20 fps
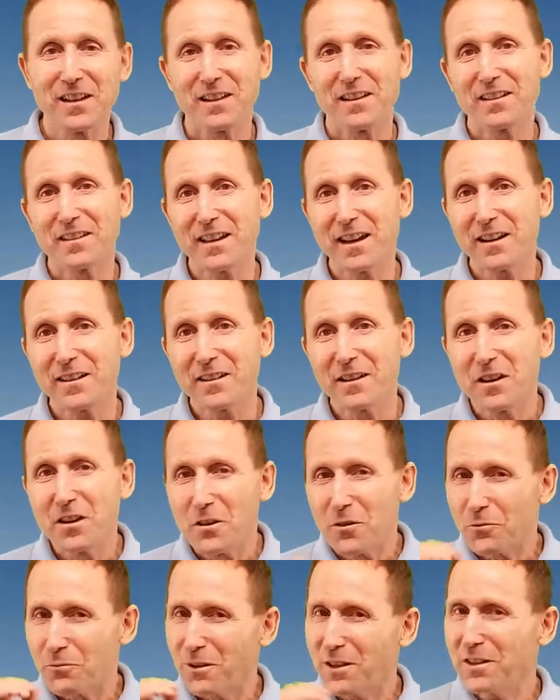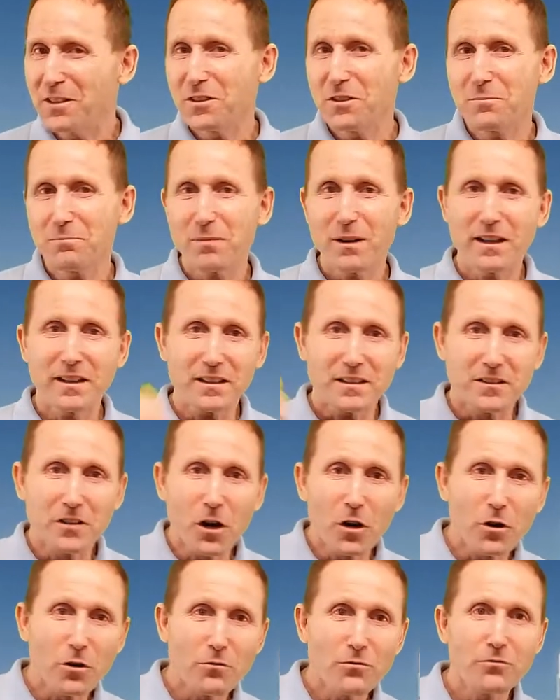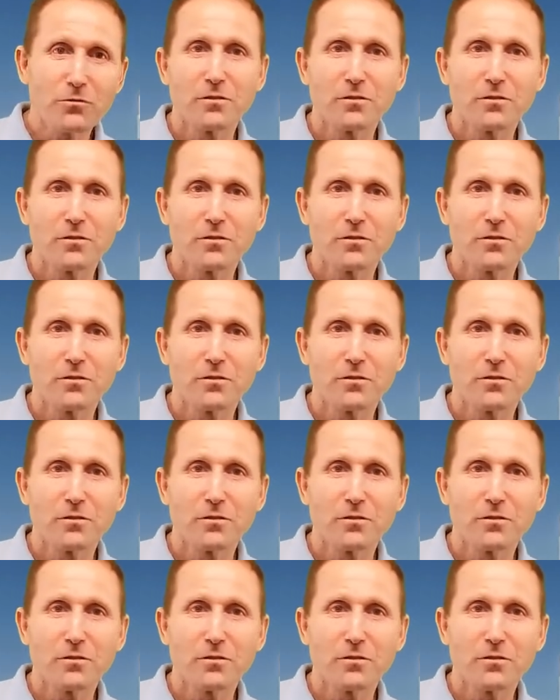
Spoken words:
Now, whether you play golf,